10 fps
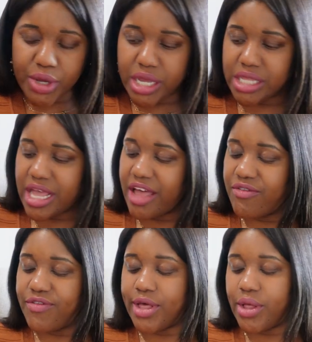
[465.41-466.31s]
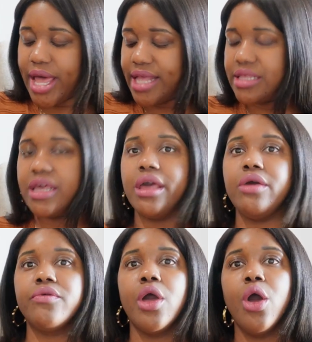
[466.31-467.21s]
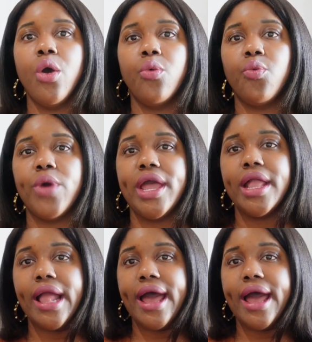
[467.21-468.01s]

because I feel as if when